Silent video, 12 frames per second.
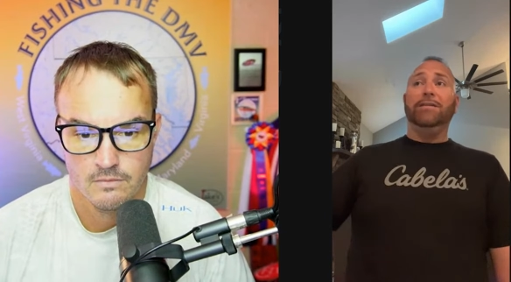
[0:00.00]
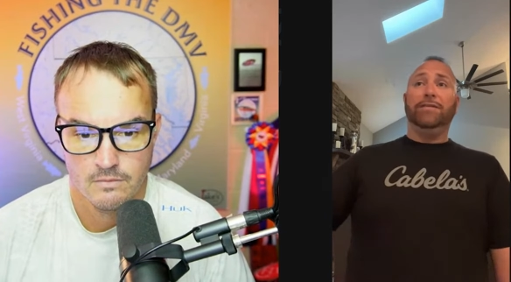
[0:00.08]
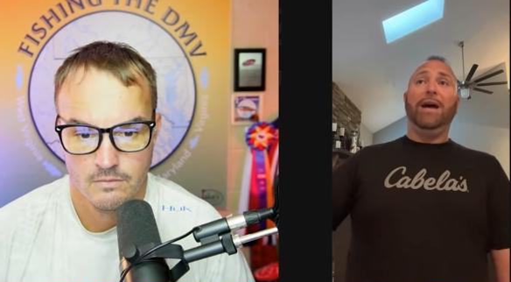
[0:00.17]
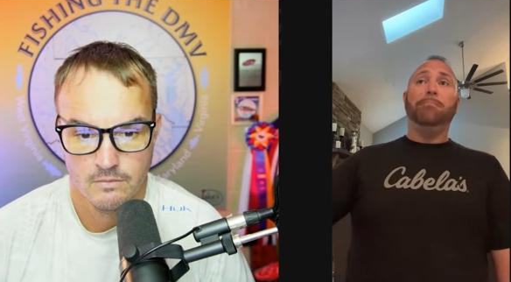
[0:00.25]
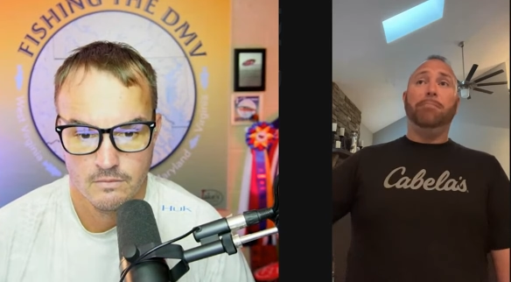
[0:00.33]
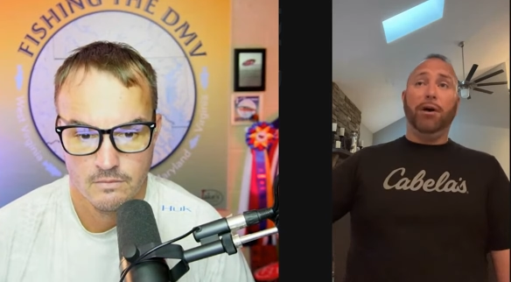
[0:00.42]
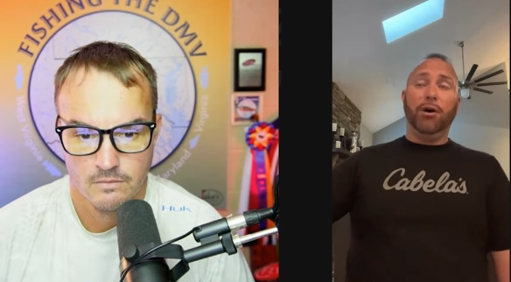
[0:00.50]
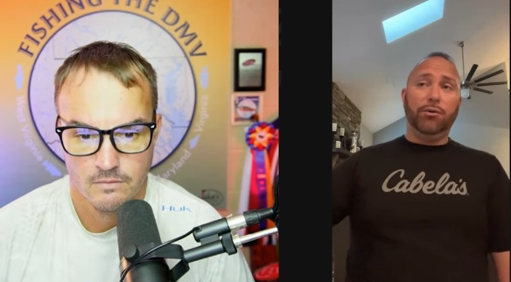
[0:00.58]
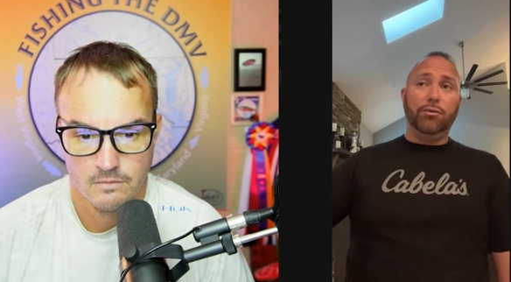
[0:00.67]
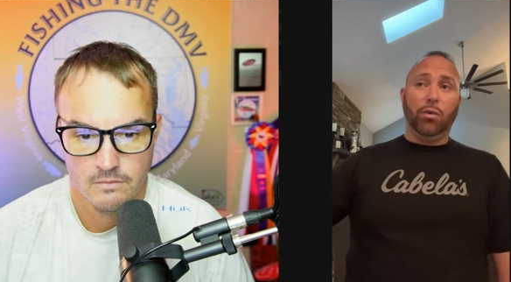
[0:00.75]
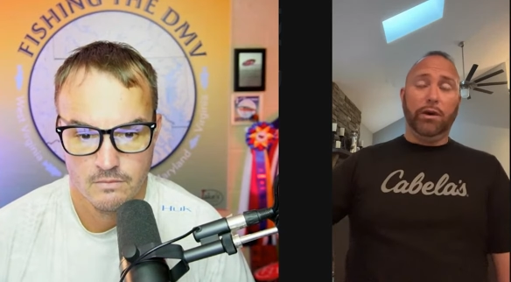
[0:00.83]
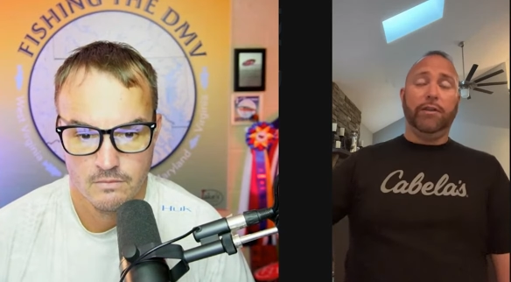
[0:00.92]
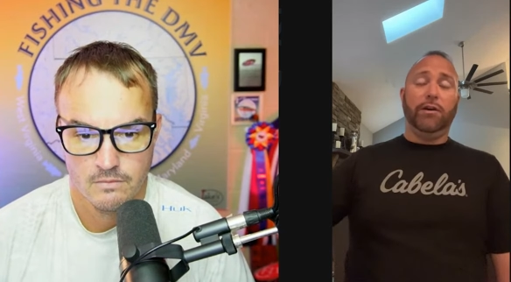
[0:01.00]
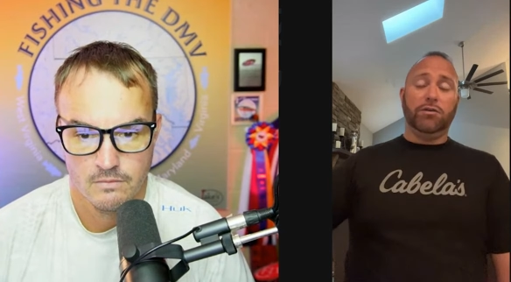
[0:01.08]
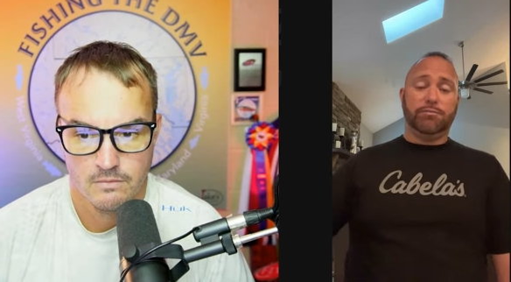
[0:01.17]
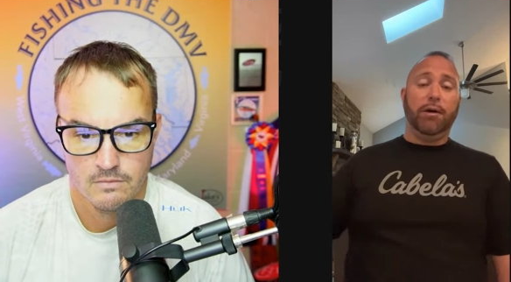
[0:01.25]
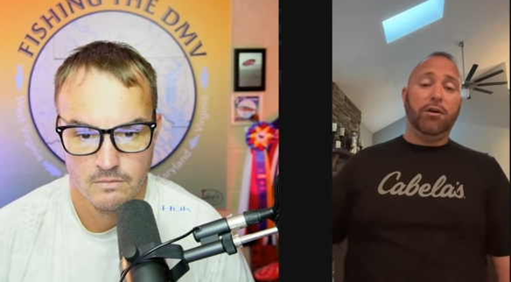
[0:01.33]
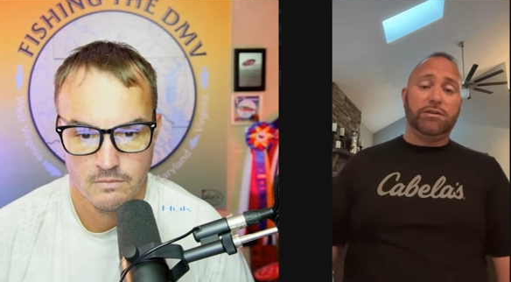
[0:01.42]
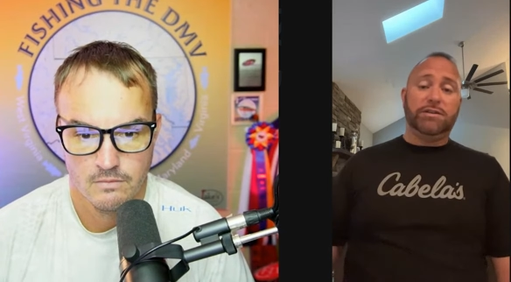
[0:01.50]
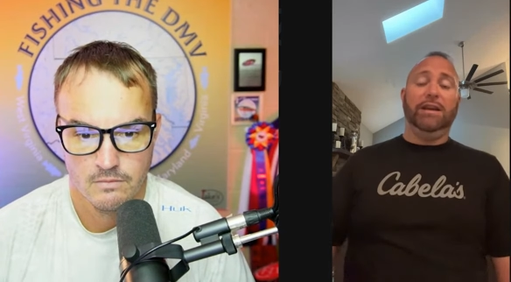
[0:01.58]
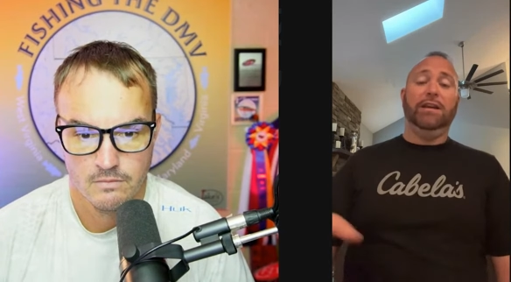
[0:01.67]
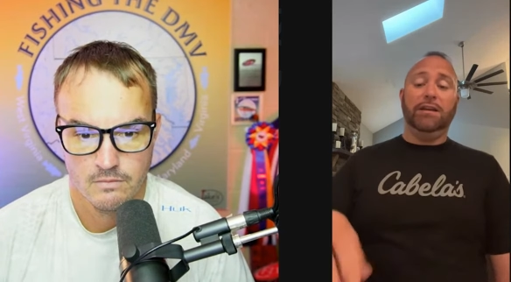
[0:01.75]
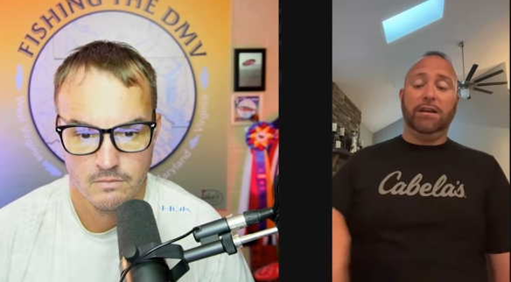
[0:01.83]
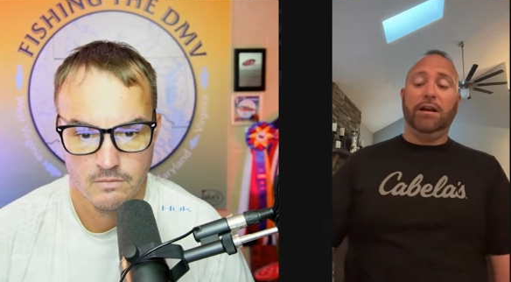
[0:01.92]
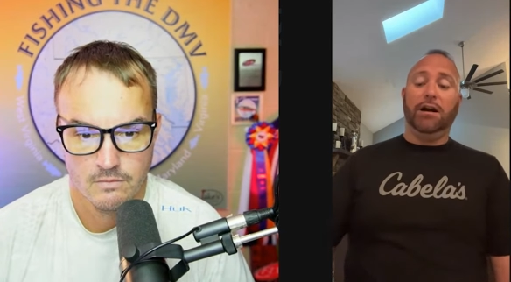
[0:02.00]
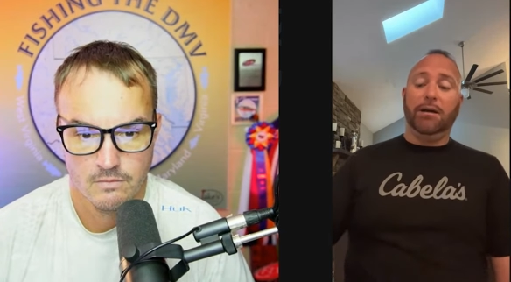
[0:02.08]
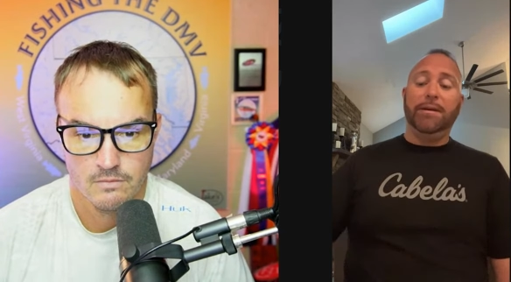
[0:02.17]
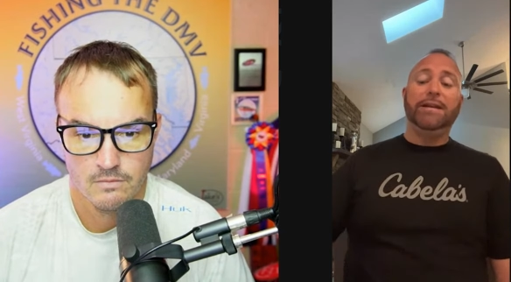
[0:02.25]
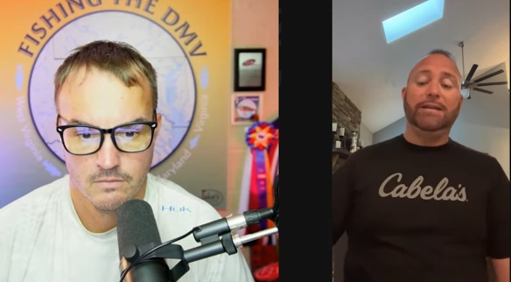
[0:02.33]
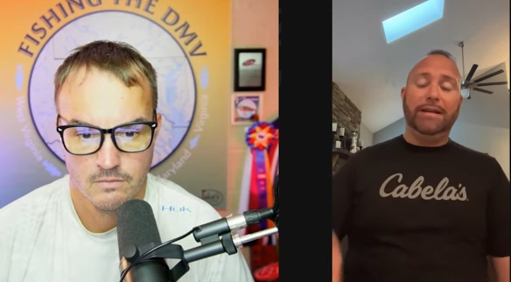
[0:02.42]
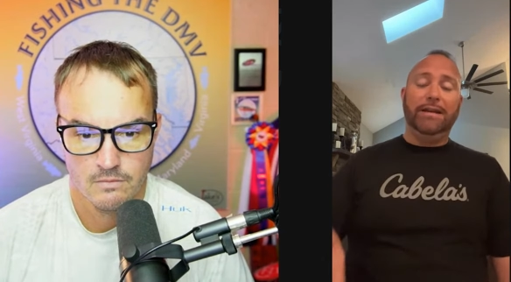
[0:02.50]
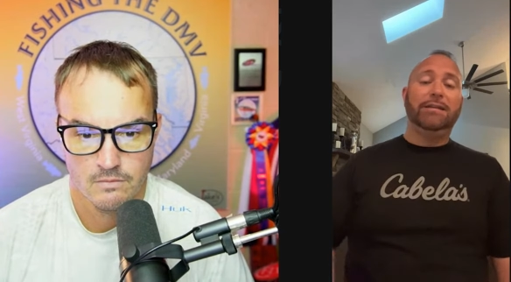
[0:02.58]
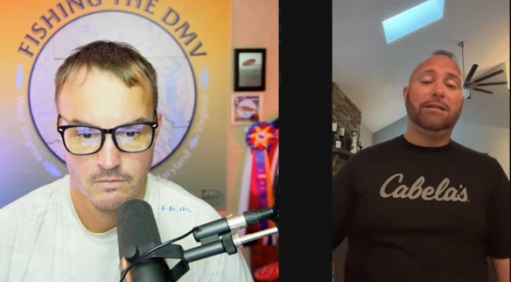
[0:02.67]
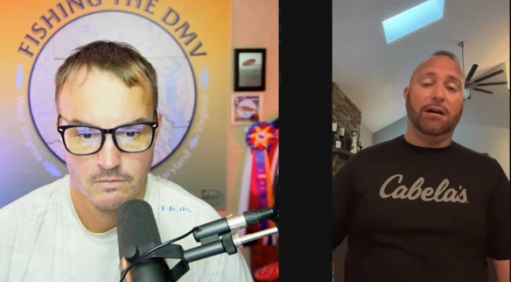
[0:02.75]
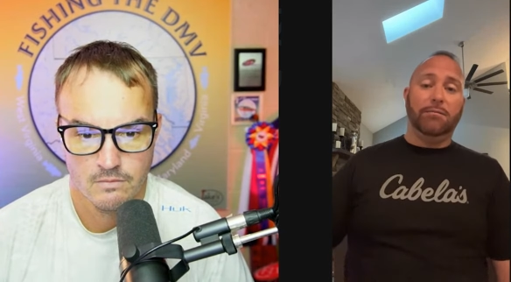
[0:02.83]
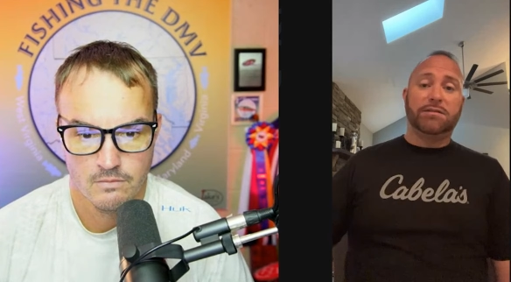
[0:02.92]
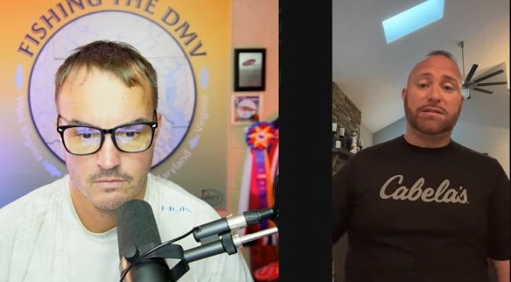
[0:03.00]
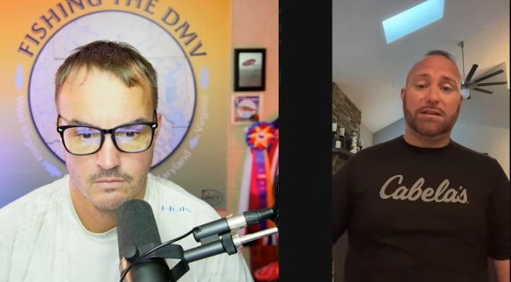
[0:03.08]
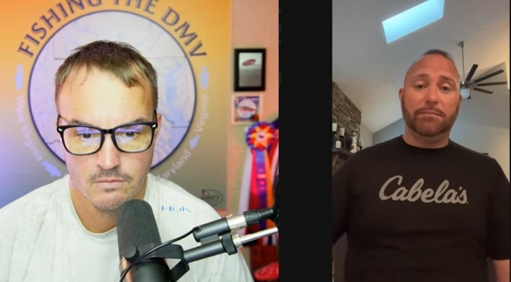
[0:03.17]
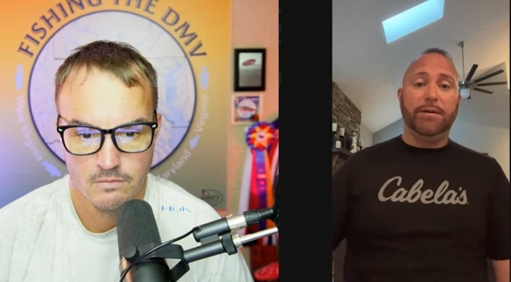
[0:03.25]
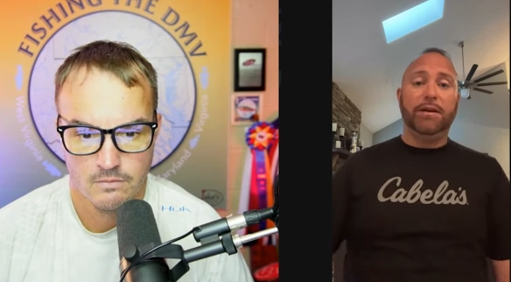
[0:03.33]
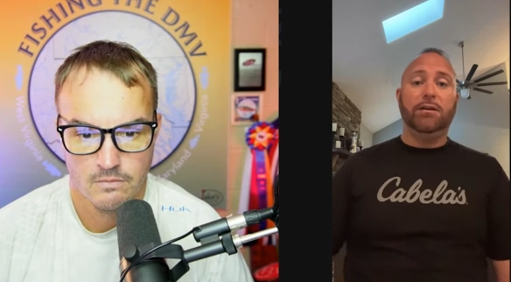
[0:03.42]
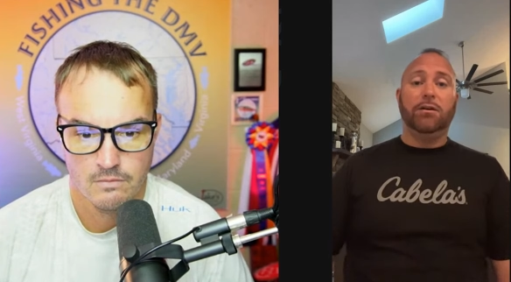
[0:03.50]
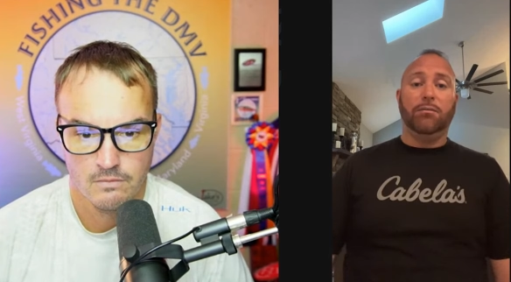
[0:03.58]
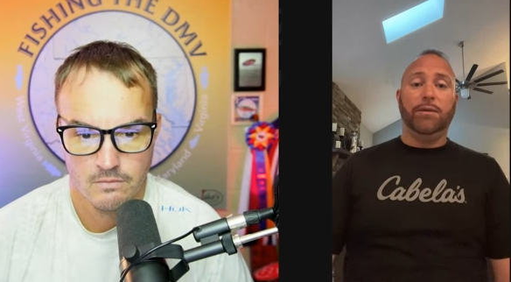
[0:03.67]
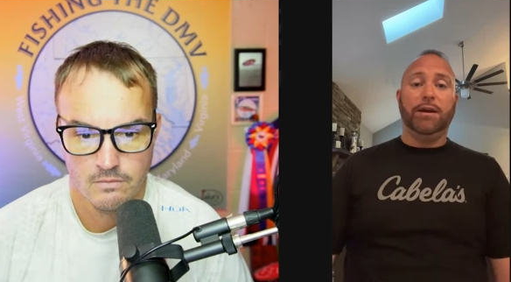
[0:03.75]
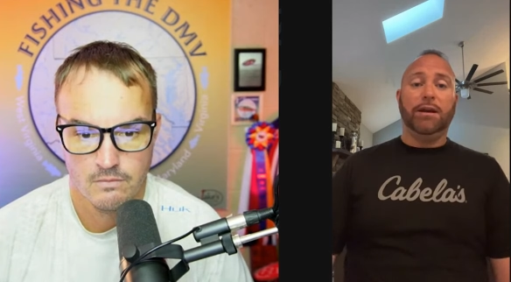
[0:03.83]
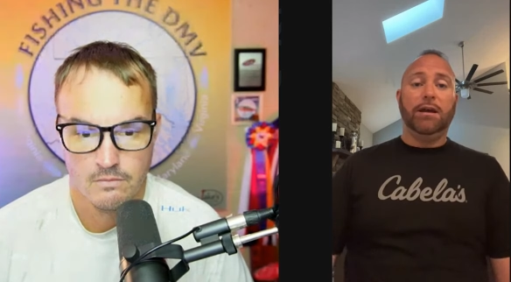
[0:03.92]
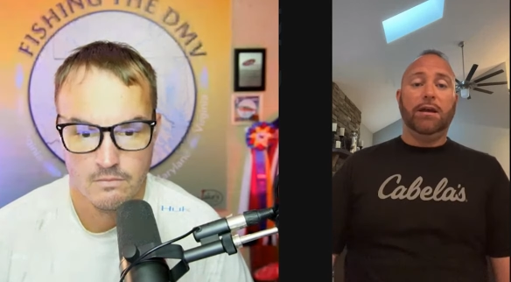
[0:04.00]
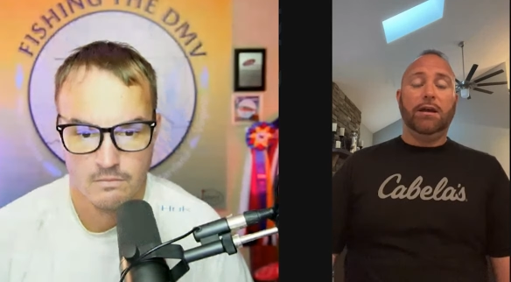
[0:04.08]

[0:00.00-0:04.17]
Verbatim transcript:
Speaker 1: that boat, one of those boats ended up, it did come slip in on me.